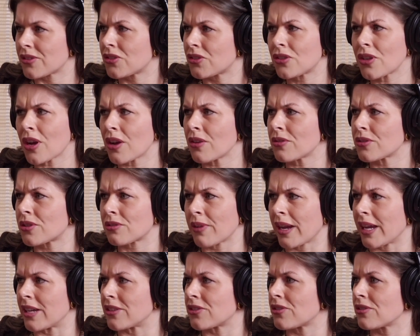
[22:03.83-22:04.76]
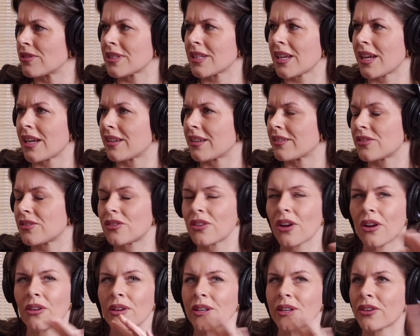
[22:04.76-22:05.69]
So sweet. She was like
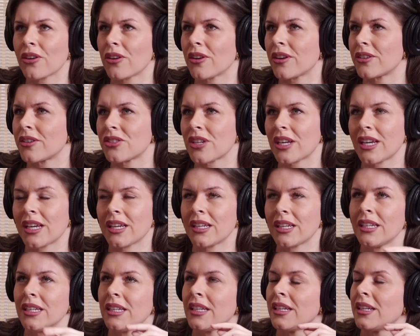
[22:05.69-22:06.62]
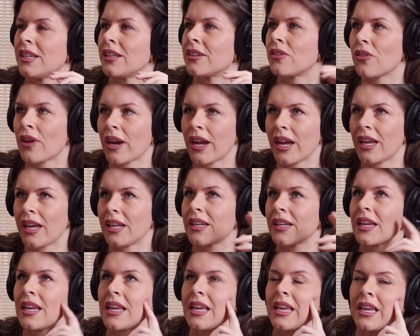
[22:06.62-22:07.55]
so encouraging, great.
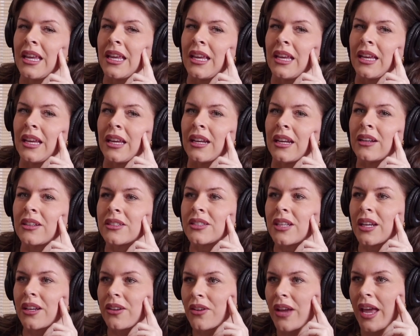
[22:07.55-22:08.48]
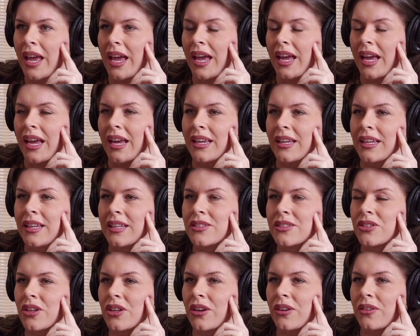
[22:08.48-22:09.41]
And I was like, okay. And
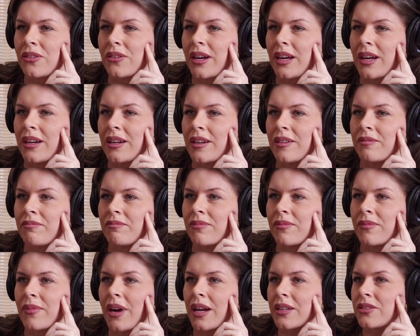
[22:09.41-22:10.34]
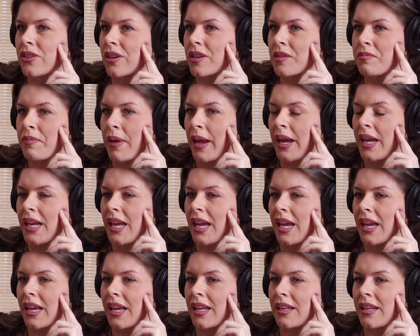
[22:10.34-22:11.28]
so I started
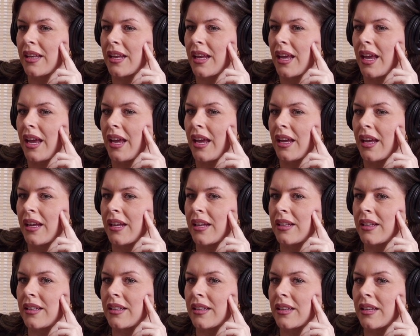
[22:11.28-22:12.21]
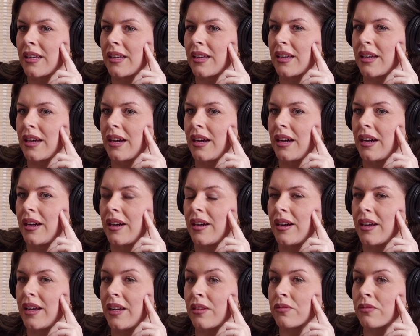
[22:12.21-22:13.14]
painting, and
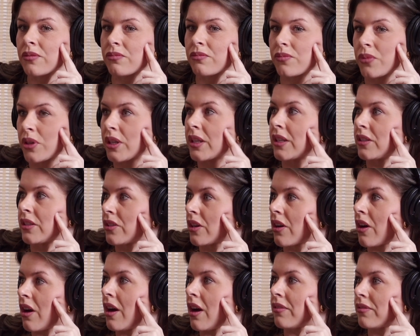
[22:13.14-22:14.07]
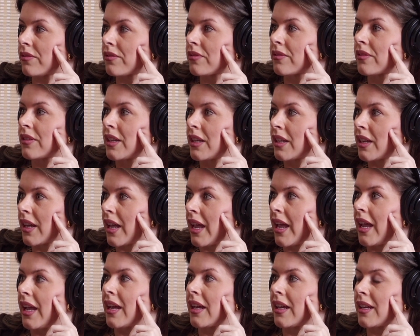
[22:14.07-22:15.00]
it really took off.
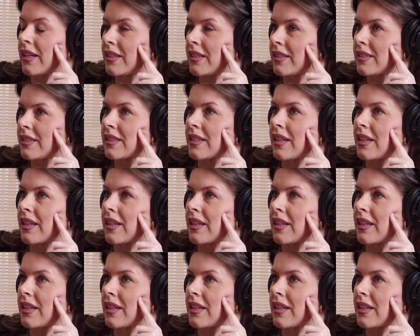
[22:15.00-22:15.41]
And